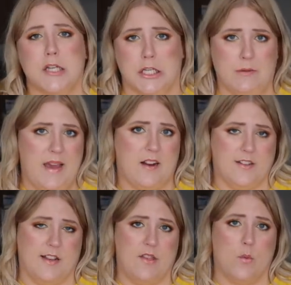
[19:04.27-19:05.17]

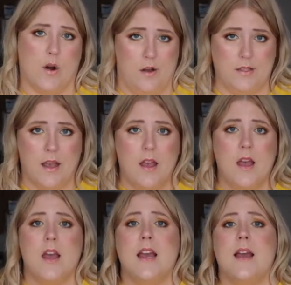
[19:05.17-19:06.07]
shoemakers of the world.
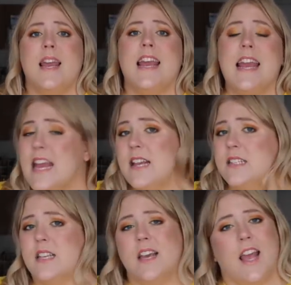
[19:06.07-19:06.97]

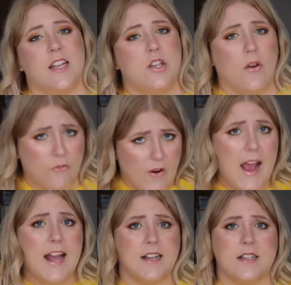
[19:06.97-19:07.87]
Ease is your
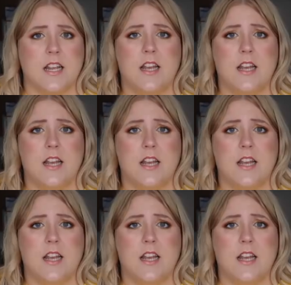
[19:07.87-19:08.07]
friend.